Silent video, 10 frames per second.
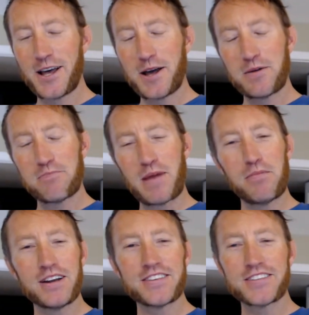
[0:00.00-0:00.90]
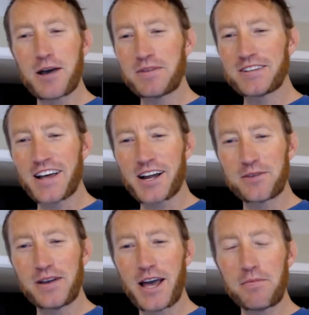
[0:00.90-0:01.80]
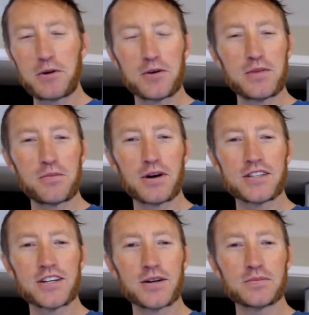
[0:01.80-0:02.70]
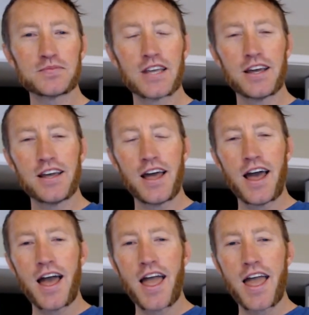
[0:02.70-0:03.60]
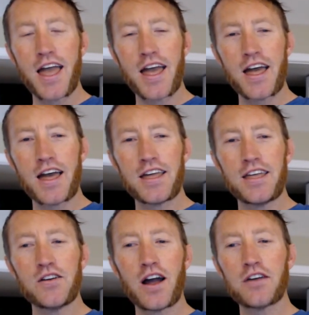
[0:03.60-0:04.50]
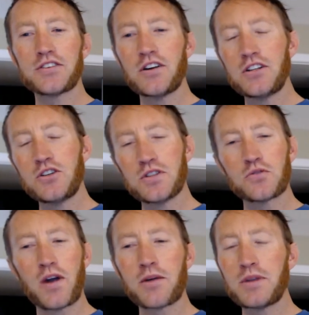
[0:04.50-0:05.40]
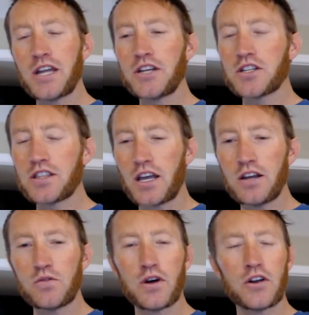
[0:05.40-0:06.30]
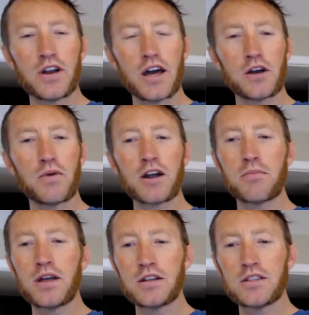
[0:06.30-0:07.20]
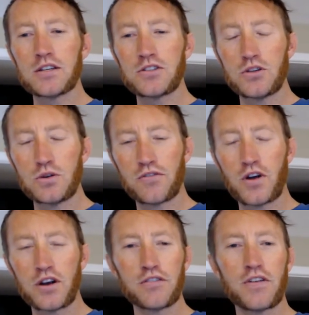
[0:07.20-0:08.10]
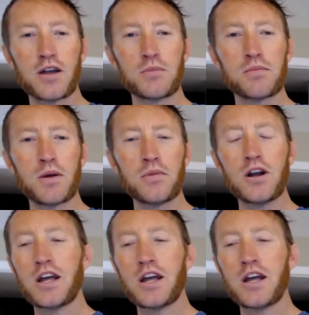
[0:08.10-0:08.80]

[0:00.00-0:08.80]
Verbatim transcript: My buddy Simon is not going to be happy with me, but um, you know, I started doing this recommendation thing, whether or not I recommend this to a friend or family member.